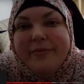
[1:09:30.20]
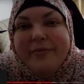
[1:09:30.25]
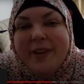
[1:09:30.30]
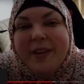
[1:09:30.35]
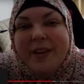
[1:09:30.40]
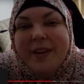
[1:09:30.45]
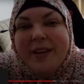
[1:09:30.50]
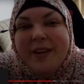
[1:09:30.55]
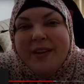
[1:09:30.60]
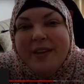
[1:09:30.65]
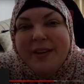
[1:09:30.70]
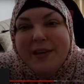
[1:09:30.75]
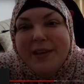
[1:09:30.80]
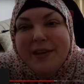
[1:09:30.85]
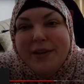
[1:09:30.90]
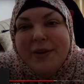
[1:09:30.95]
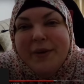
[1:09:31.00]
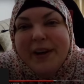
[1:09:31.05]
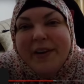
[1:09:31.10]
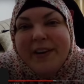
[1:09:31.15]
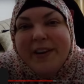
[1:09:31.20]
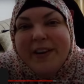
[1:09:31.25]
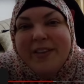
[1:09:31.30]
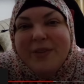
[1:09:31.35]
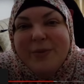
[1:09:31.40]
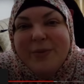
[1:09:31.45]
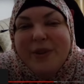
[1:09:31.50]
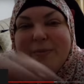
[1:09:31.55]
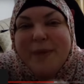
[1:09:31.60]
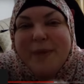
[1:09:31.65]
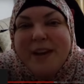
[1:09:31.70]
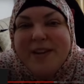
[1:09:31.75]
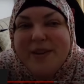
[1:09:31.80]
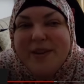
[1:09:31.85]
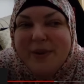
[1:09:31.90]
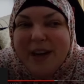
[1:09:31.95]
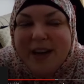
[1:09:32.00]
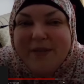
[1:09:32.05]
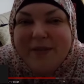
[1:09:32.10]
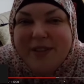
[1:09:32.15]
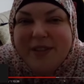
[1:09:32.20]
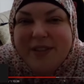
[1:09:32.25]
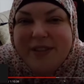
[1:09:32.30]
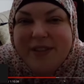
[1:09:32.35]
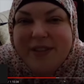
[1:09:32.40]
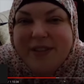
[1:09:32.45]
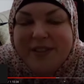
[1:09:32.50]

that out real fast. She needs to get a buzz on.